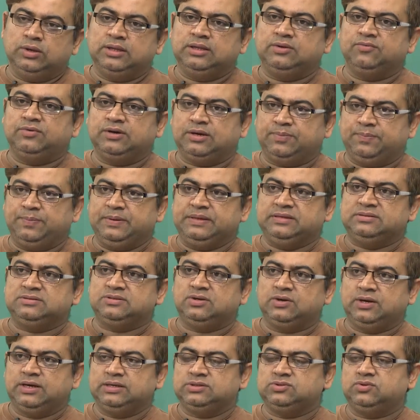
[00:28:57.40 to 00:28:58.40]
tool and the
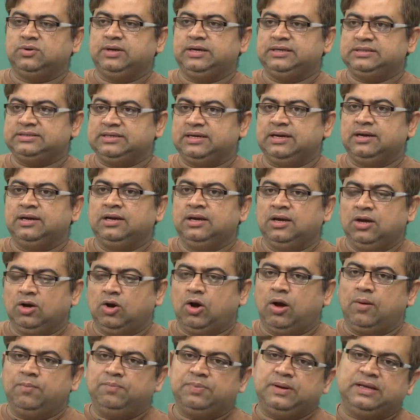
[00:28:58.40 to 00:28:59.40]
workpiece. Okay. So, it is a
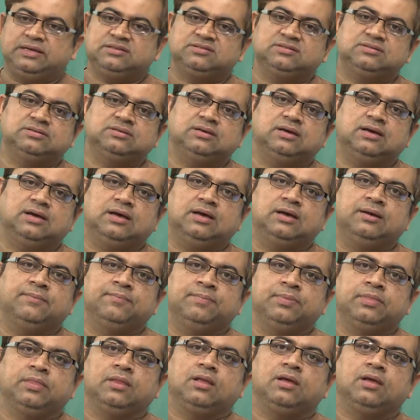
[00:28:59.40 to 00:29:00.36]
complex uh,